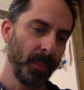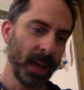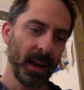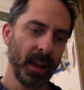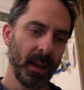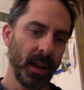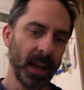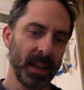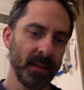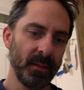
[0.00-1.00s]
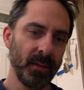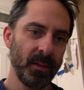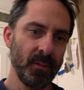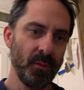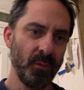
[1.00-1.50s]
But I didn't
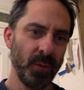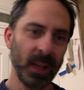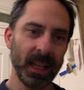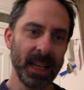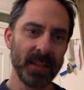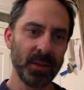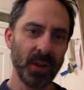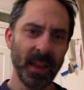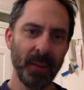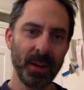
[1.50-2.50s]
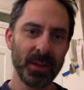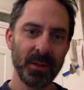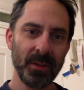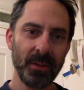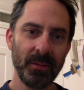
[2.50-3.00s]
really need to try that one
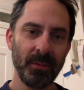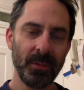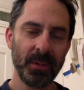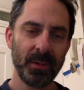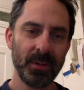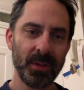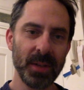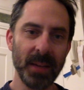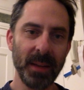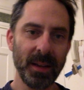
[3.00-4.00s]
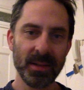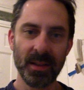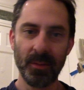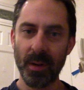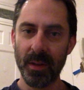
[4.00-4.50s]
too deeply,
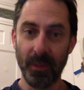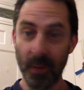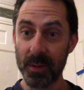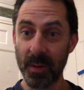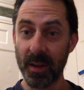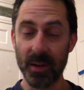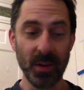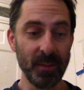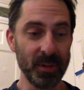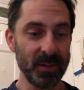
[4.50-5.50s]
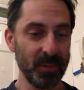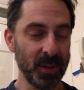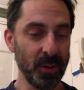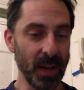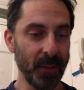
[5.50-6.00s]
because the first one that I tried
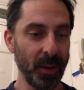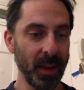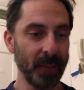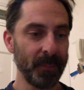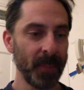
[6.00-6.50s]
was good enough, I think.